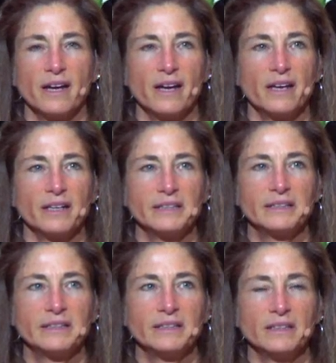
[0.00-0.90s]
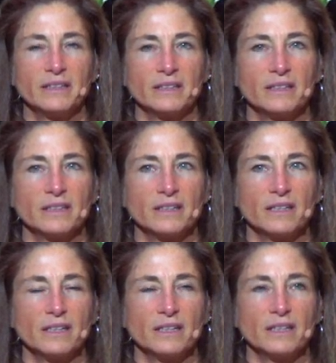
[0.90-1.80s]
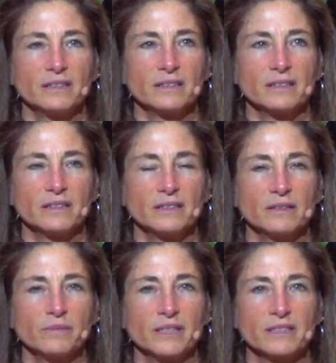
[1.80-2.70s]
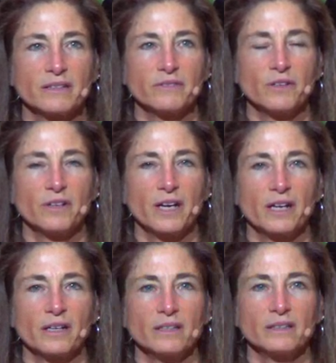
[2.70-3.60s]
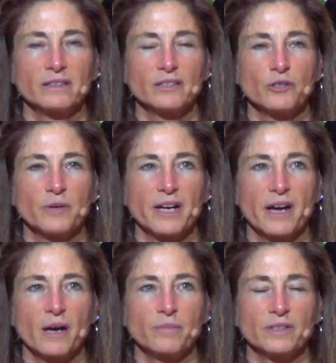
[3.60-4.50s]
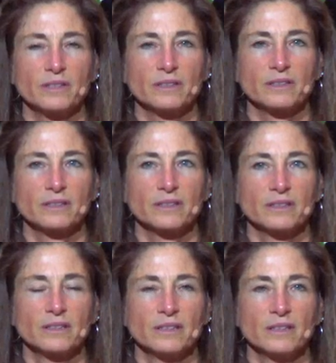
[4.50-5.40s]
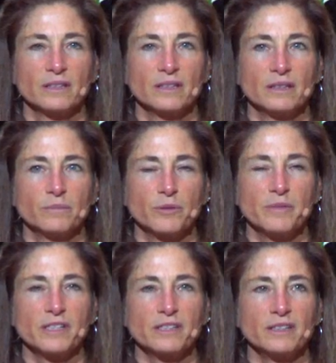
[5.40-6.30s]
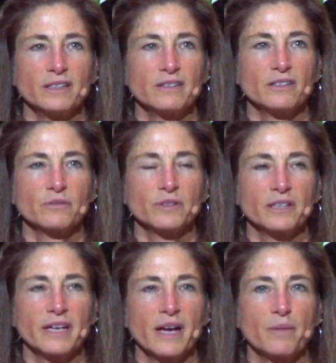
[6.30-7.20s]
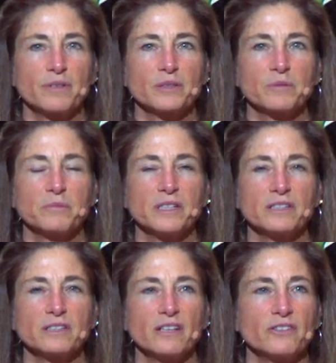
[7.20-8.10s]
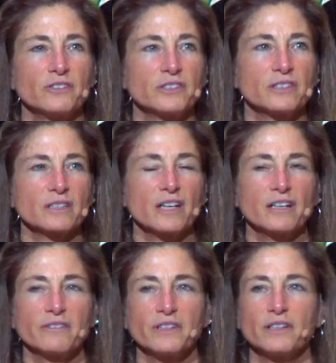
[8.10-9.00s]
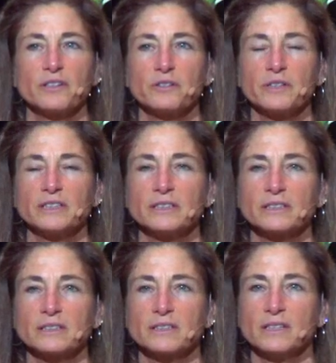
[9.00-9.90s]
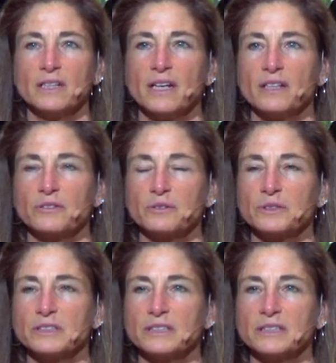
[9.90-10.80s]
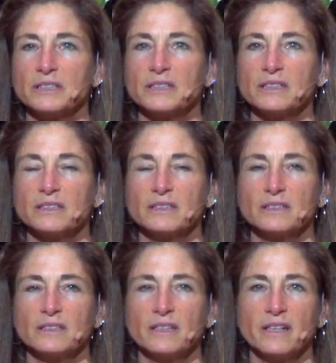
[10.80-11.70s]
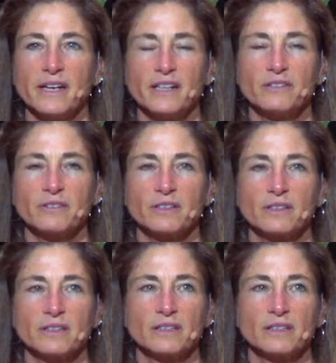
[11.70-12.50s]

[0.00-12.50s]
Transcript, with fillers: And I did. I said to myself, okay, let's see what happens. Permission that this really happens. Permission that there's this kind of ignorance and cruelty and hatred.